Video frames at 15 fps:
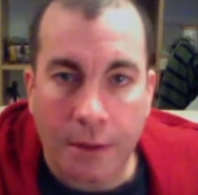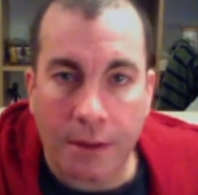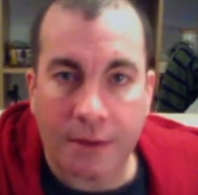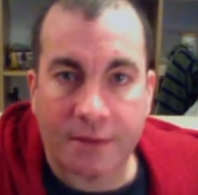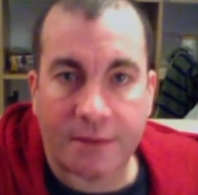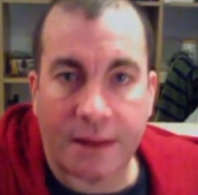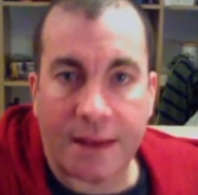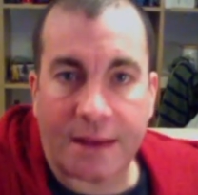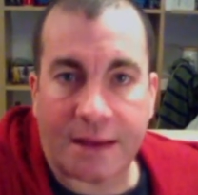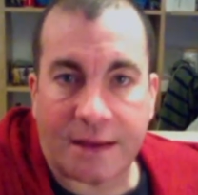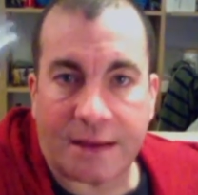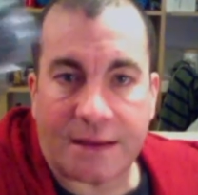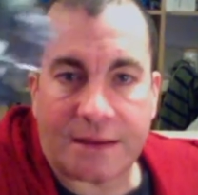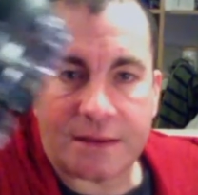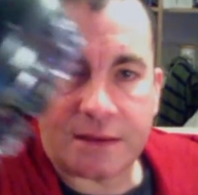It's like a...
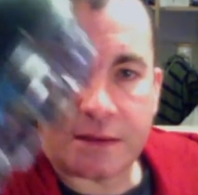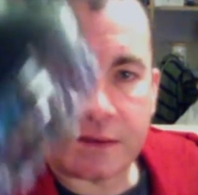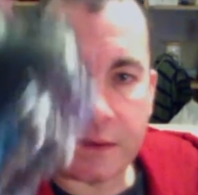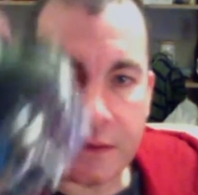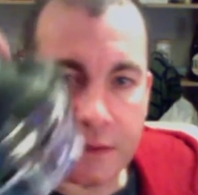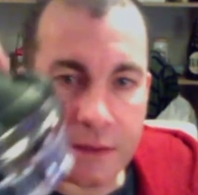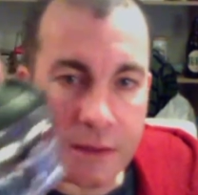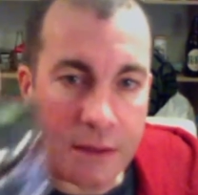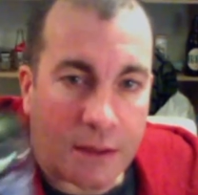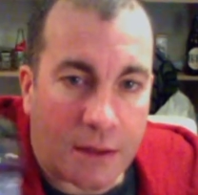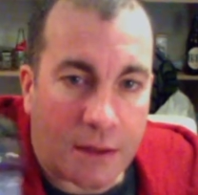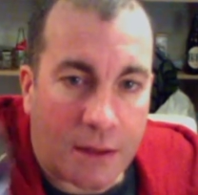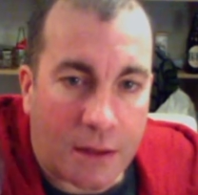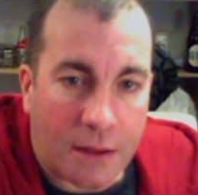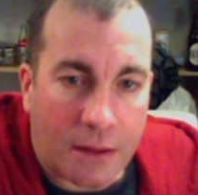Uh,
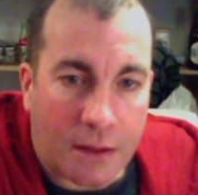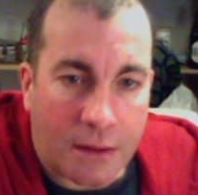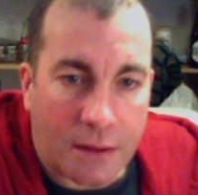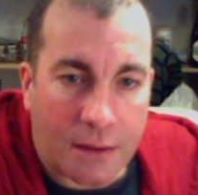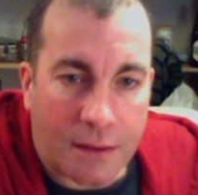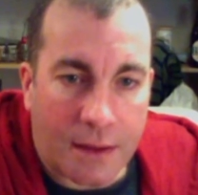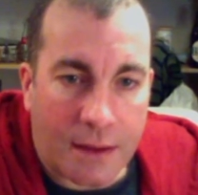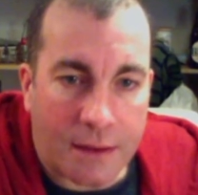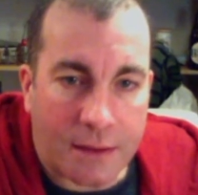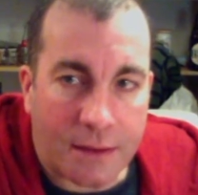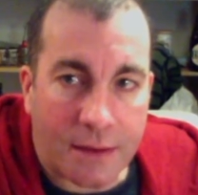it,